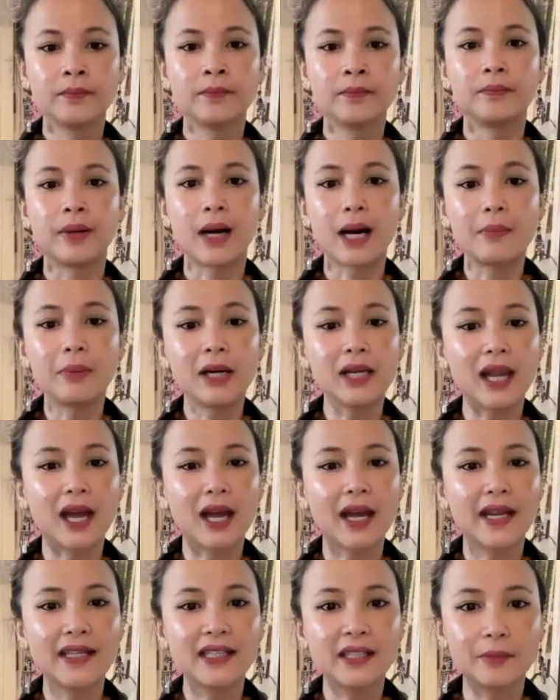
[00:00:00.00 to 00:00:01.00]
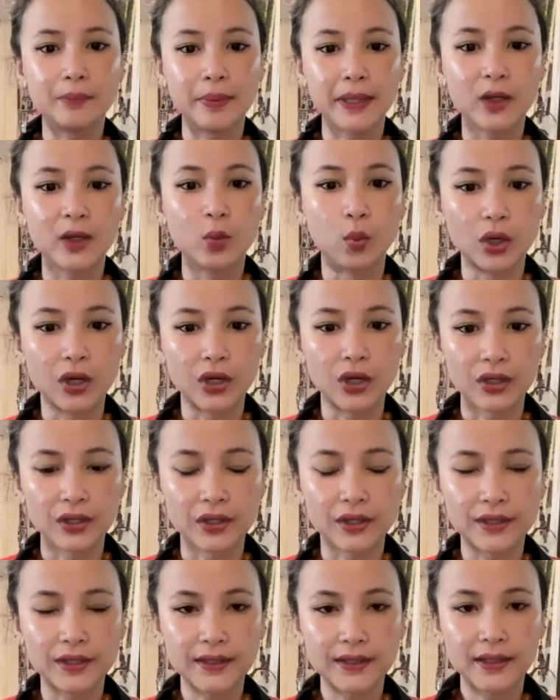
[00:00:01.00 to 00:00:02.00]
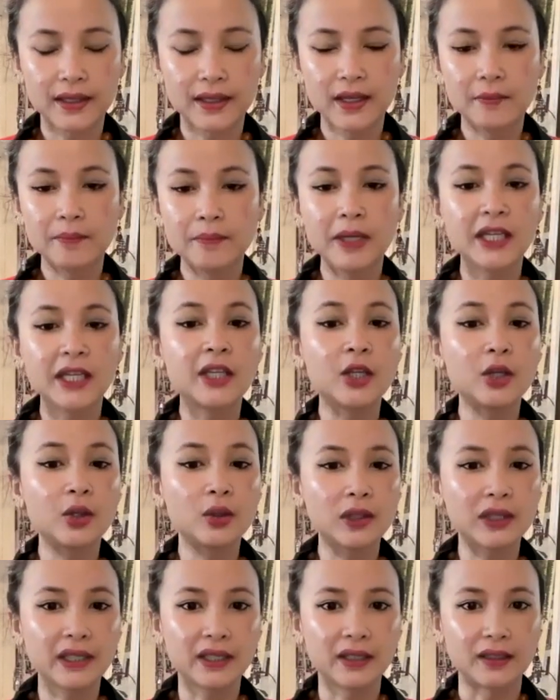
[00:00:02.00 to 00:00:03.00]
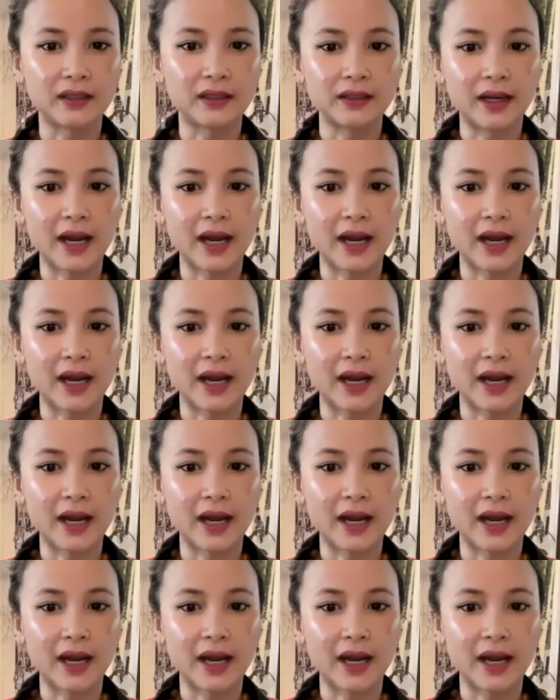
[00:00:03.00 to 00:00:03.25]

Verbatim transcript: Baba liked big words peculiar